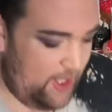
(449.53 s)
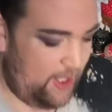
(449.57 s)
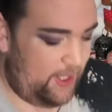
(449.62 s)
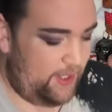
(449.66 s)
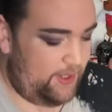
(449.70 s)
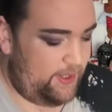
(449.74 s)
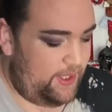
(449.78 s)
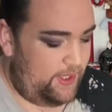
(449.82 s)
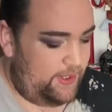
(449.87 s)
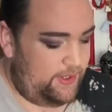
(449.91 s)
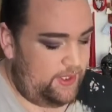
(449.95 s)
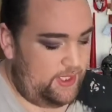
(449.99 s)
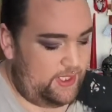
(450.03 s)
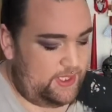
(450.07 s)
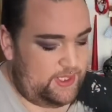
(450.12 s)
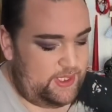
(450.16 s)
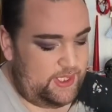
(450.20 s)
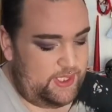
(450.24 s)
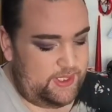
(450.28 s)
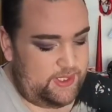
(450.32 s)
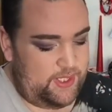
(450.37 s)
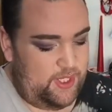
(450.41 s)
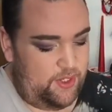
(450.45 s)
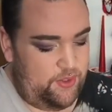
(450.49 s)
And then this
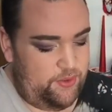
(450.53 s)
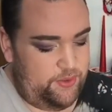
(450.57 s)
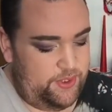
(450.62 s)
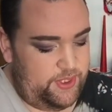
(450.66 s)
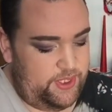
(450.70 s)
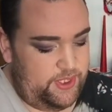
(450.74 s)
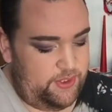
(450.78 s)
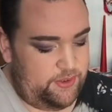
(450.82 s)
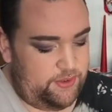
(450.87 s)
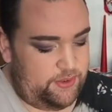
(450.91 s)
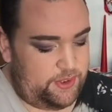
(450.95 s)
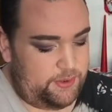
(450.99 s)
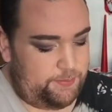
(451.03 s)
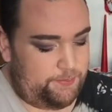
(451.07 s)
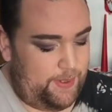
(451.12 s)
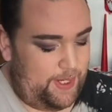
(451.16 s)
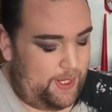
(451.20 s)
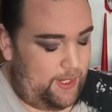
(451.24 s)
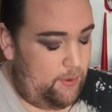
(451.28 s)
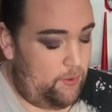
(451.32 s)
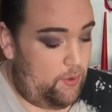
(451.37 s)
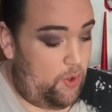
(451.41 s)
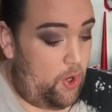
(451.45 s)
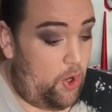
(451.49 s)
is that Under Your
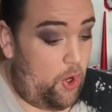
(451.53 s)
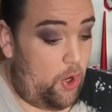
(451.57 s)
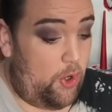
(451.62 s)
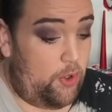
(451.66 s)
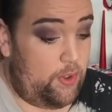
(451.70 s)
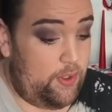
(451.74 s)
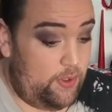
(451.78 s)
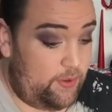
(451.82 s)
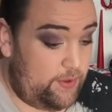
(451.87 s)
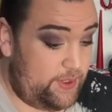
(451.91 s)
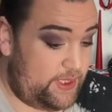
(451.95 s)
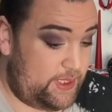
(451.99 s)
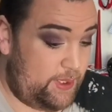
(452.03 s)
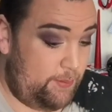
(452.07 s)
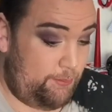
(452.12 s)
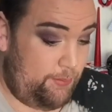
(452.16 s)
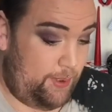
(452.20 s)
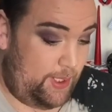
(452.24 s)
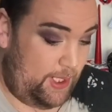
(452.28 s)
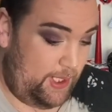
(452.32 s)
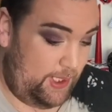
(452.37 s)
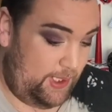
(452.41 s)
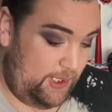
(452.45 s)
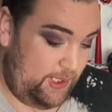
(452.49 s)
Spell highlighting
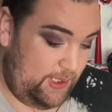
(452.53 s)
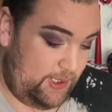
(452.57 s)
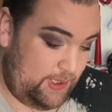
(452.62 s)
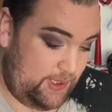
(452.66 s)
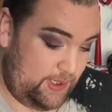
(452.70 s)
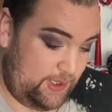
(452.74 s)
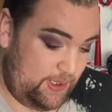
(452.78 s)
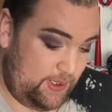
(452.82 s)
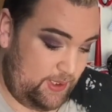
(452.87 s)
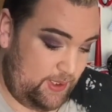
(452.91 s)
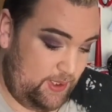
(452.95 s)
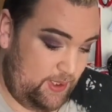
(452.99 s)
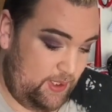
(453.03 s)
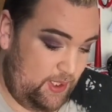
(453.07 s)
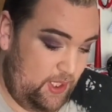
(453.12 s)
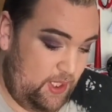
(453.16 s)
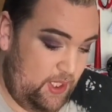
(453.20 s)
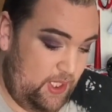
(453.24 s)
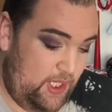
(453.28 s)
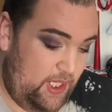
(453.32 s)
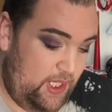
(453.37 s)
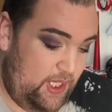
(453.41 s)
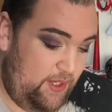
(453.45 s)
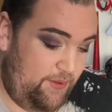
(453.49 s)
palette.
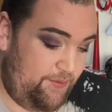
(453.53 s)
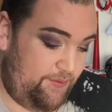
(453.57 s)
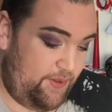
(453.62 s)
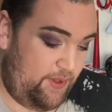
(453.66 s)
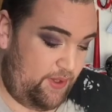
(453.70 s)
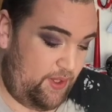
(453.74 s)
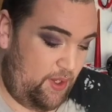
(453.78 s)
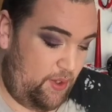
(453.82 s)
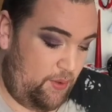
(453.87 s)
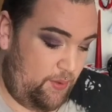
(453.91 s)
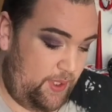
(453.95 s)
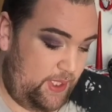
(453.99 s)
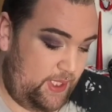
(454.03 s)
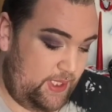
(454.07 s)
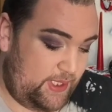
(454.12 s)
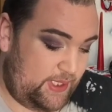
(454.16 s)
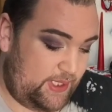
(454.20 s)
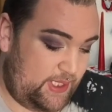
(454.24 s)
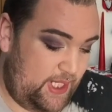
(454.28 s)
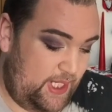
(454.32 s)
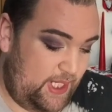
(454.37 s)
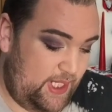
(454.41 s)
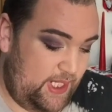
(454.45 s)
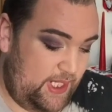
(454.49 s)
Even though it
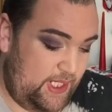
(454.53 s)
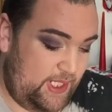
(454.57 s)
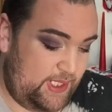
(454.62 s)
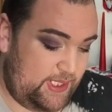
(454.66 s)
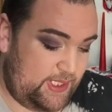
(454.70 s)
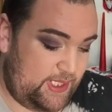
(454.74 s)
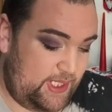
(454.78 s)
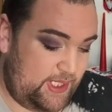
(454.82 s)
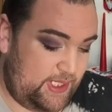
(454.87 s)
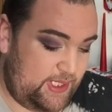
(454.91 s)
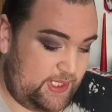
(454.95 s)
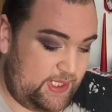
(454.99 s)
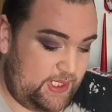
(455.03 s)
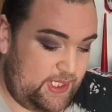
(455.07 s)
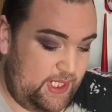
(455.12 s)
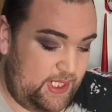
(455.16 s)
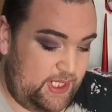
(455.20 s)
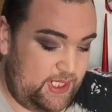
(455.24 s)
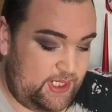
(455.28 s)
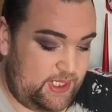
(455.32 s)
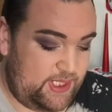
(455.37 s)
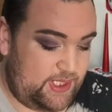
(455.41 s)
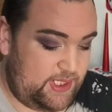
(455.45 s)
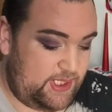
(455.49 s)
says
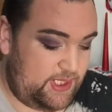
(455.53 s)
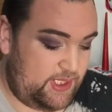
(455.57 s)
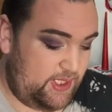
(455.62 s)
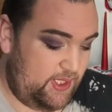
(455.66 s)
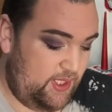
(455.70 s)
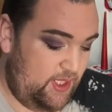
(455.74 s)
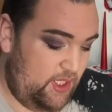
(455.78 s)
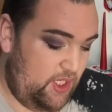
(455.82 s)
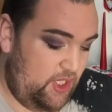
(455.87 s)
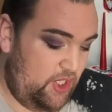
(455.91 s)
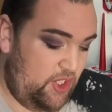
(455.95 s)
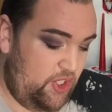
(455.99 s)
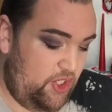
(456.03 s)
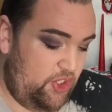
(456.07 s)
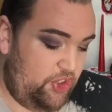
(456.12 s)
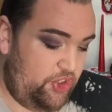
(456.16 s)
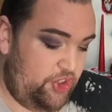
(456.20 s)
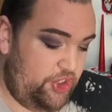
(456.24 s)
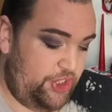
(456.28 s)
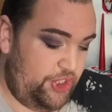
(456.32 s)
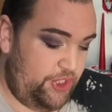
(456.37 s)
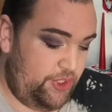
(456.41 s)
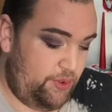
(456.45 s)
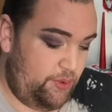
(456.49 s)
six
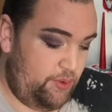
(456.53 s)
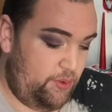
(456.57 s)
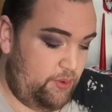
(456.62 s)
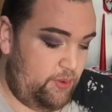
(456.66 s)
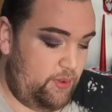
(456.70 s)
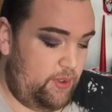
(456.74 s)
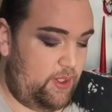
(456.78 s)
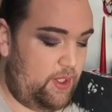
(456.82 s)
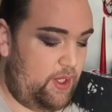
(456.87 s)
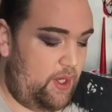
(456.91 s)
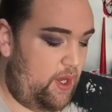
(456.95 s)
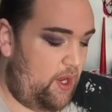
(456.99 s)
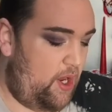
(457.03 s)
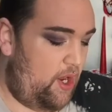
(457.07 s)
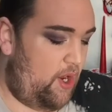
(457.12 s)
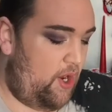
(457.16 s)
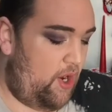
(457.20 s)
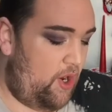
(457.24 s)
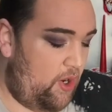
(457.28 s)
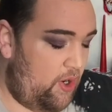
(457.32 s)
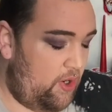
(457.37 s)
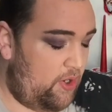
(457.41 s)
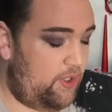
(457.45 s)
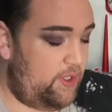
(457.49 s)
dual
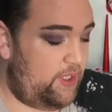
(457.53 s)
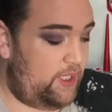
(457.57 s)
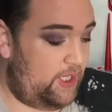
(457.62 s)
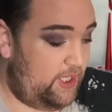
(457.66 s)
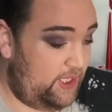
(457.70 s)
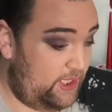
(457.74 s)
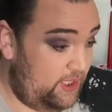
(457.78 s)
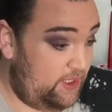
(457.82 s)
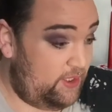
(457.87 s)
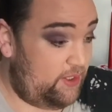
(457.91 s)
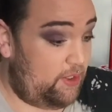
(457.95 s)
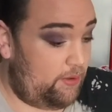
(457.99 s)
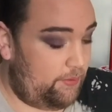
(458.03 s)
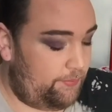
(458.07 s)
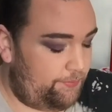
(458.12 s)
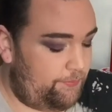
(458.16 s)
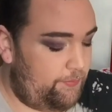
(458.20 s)
high e